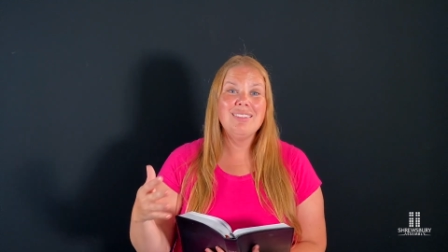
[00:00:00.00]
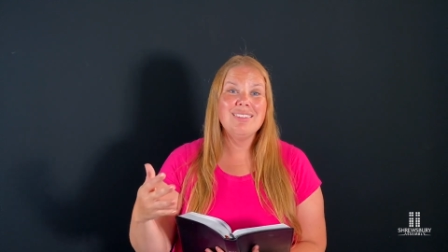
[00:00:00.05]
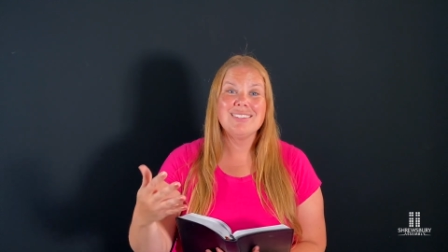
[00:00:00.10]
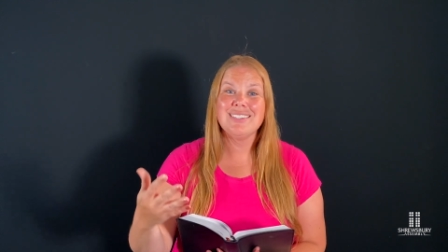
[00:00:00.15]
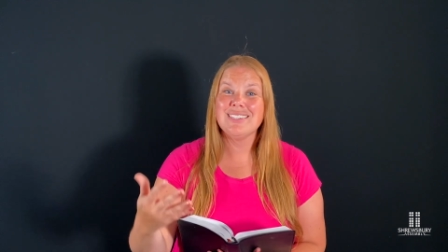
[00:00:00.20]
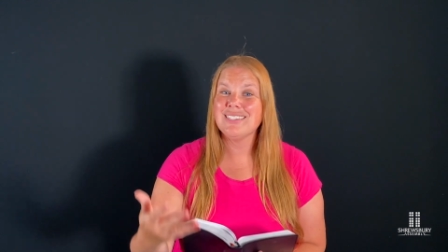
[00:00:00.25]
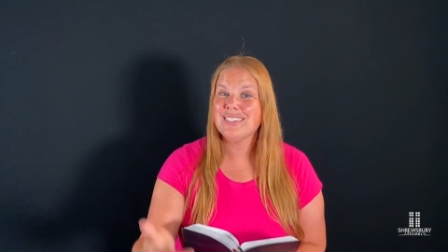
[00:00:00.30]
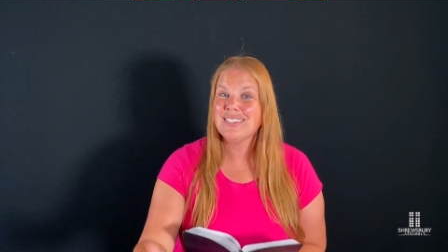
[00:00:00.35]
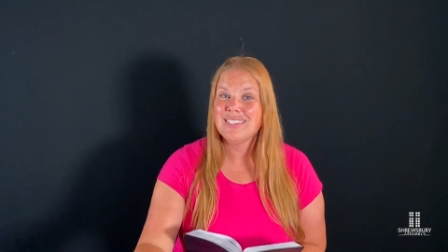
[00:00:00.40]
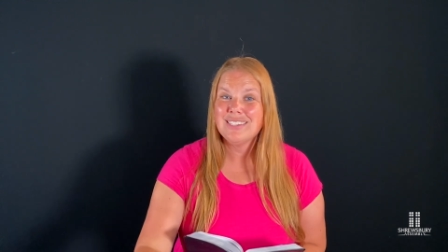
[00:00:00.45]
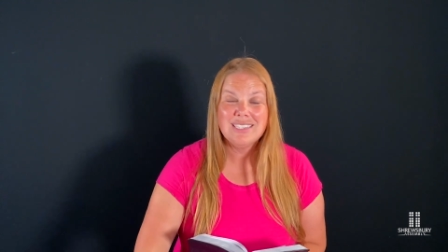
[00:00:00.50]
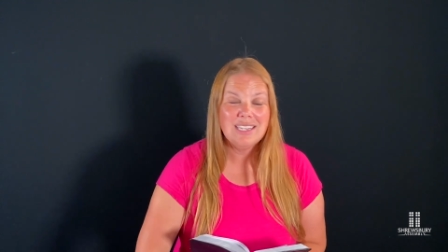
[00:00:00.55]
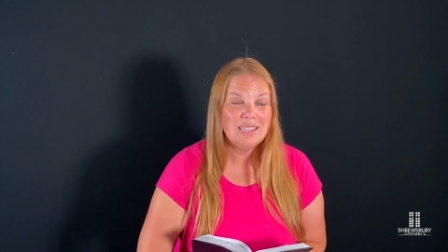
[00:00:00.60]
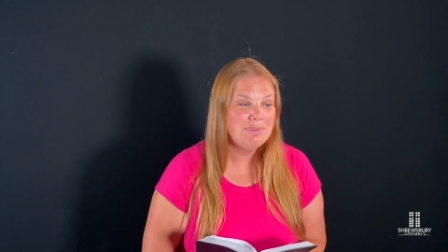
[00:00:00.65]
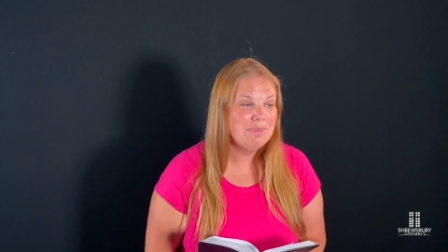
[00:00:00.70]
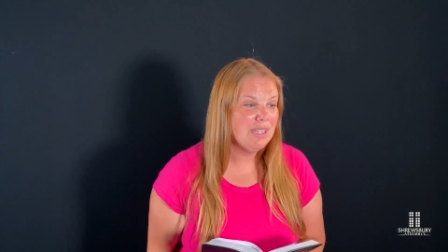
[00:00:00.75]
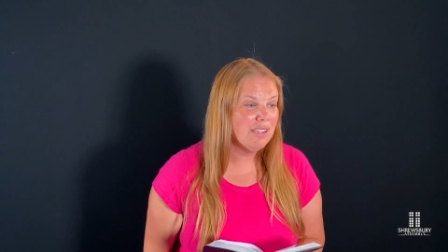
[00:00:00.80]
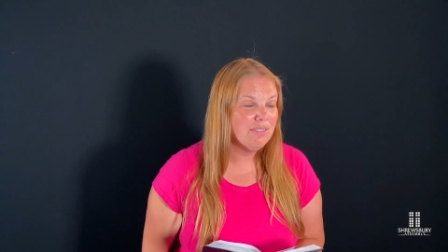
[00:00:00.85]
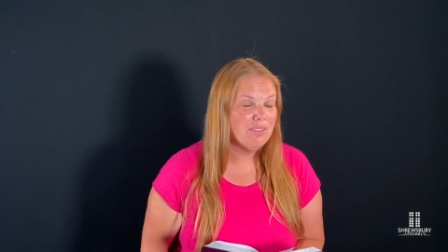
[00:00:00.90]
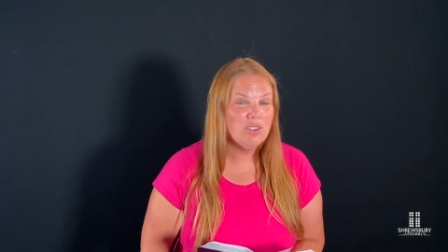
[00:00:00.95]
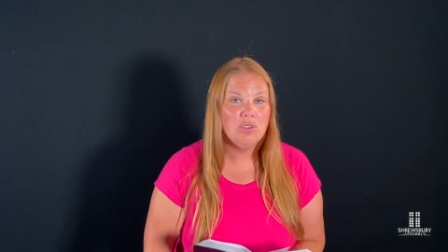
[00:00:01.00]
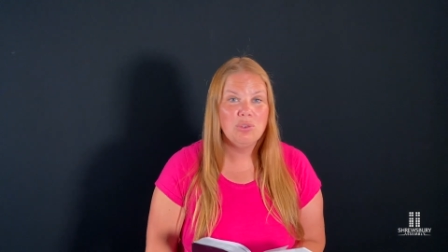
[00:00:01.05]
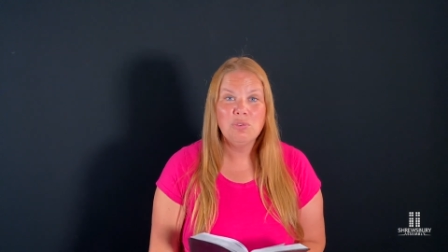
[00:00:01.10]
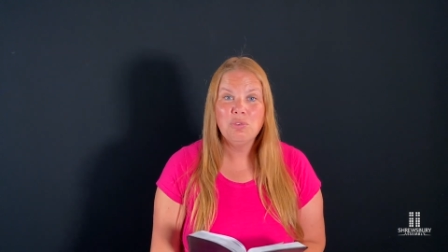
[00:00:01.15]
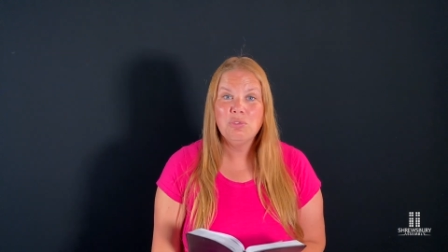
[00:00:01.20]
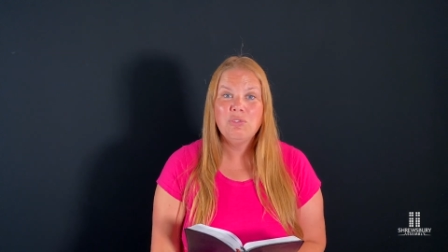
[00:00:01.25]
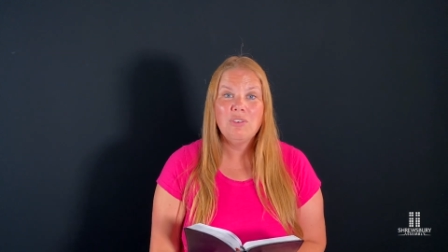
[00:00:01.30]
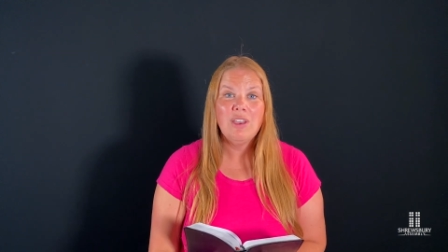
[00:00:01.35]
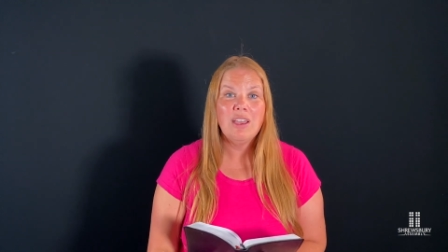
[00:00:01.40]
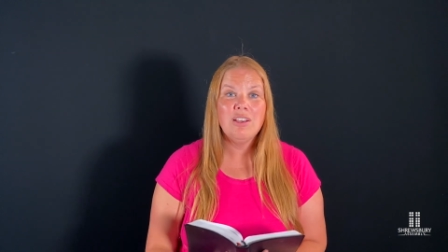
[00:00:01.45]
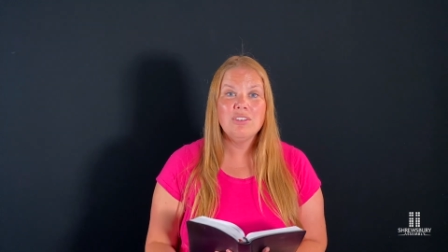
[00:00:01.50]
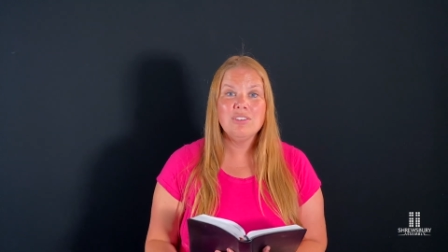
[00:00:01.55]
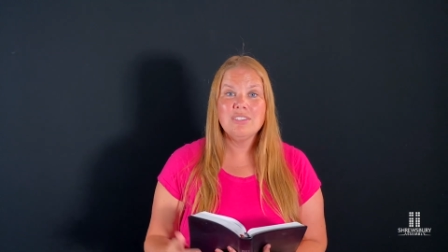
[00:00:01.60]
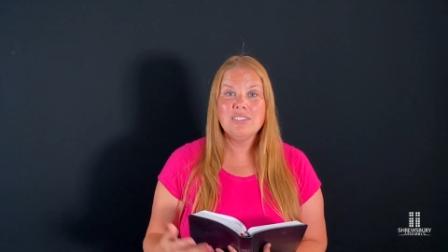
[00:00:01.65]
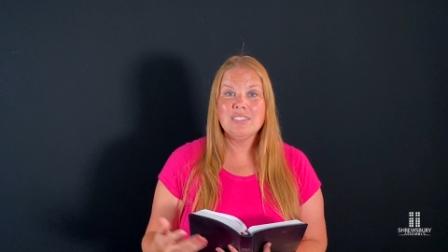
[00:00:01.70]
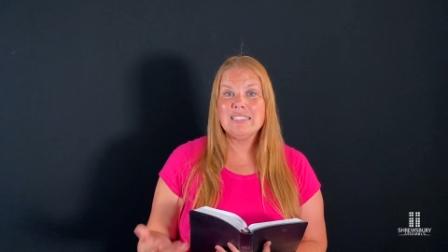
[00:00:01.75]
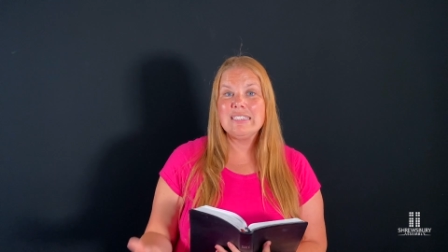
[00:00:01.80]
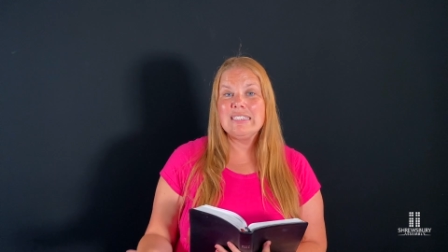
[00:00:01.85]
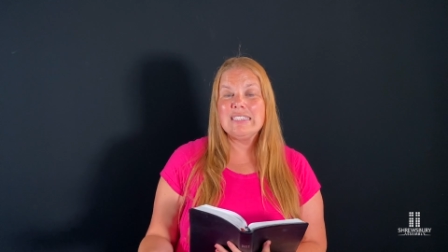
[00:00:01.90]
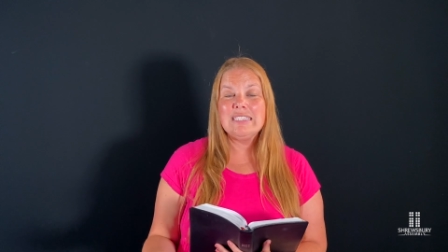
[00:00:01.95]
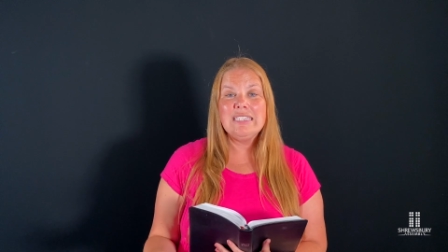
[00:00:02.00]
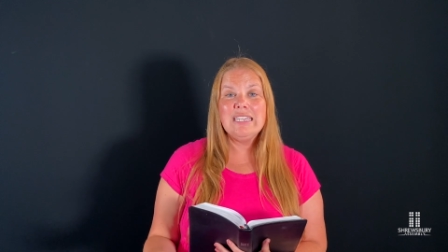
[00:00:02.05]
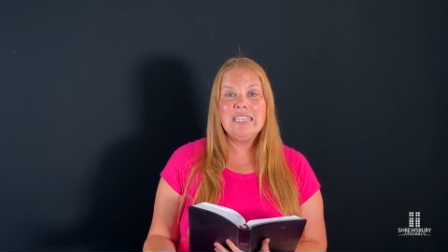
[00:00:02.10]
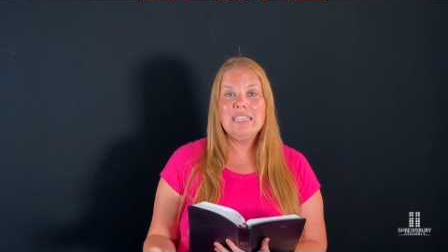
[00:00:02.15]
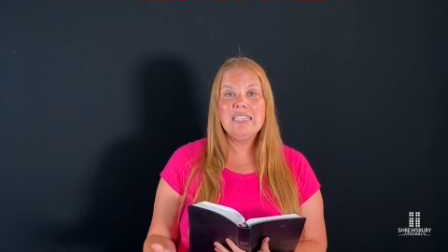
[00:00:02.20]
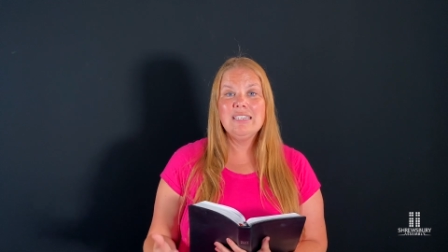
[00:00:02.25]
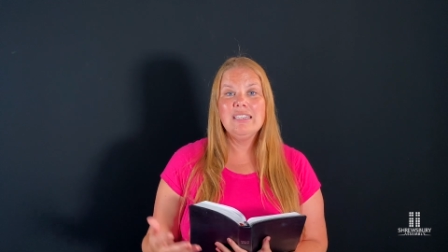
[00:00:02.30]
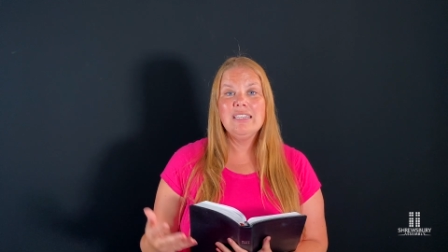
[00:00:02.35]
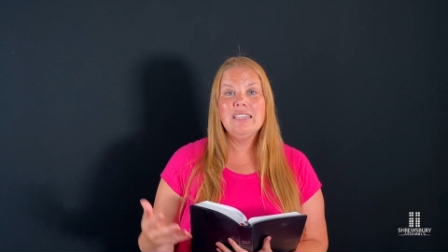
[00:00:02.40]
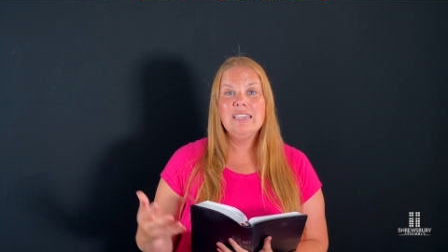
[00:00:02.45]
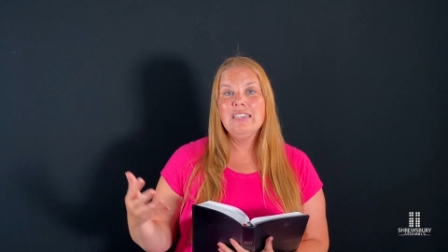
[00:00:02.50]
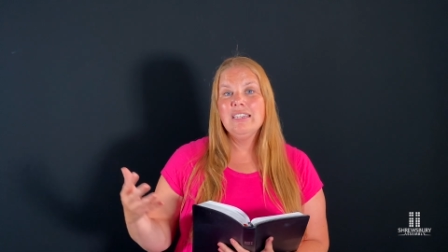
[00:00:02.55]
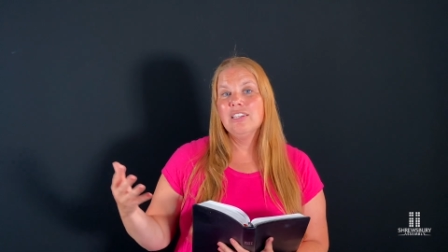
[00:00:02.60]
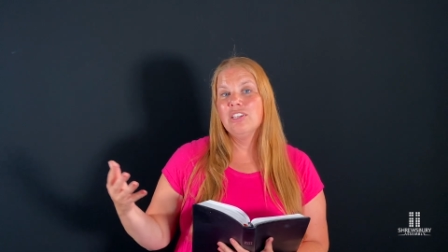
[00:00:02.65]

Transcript: This is the same David who fell to sin,